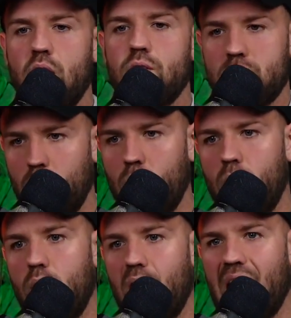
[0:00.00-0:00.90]

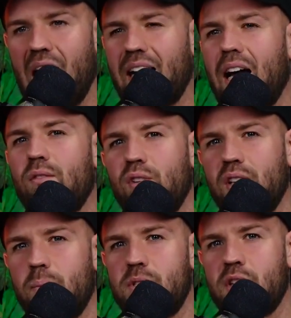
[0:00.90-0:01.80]
So I can't
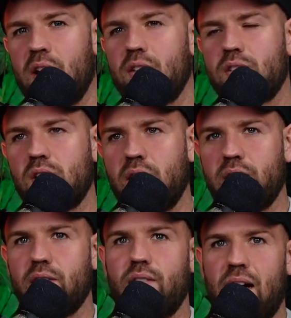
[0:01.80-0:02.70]
really be jealous of
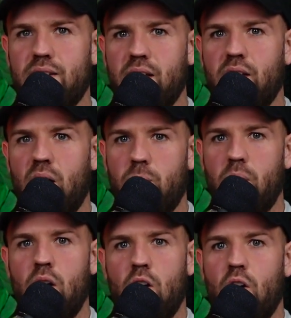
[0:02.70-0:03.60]
like the fact they're up
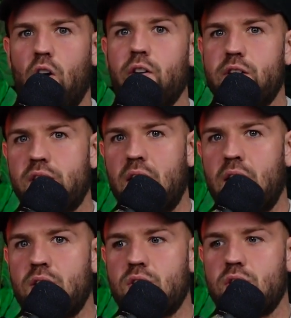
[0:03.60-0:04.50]
on
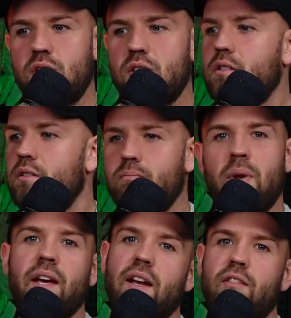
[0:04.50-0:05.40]
stage
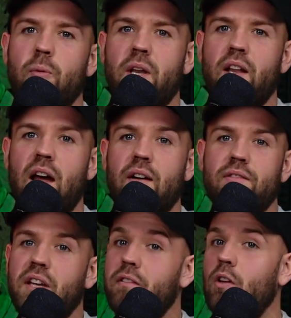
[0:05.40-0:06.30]
making everybody
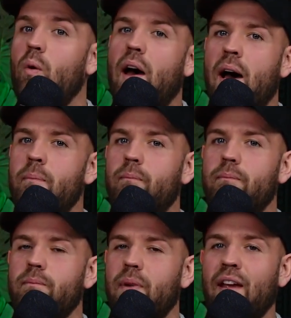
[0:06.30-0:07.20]
laugh, even though I am,
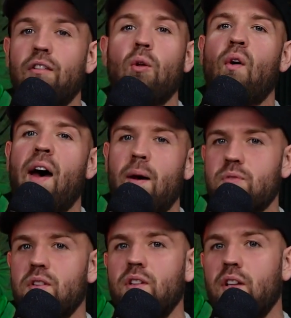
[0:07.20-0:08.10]
even though I
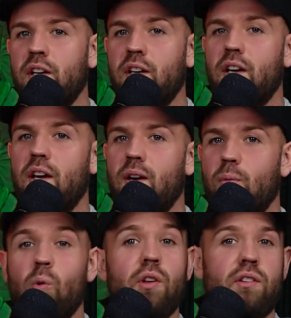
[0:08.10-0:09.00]
absolutely
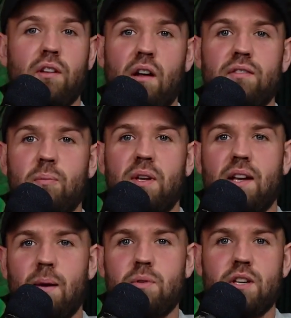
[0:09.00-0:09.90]
would love to be in
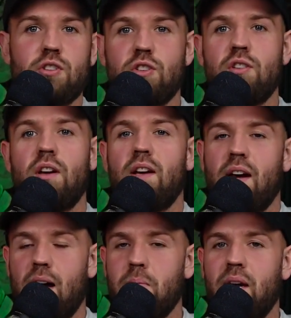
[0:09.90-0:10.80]
that position,
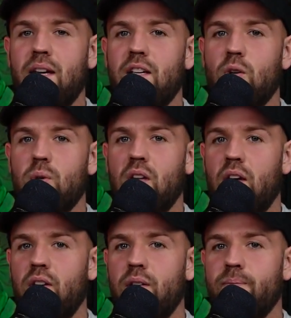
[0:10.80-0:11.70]
and my ego would
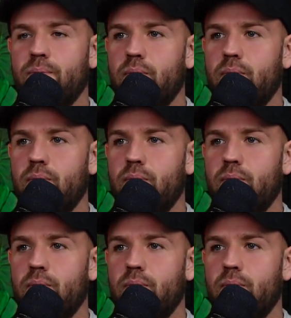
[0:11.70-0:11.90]
love it.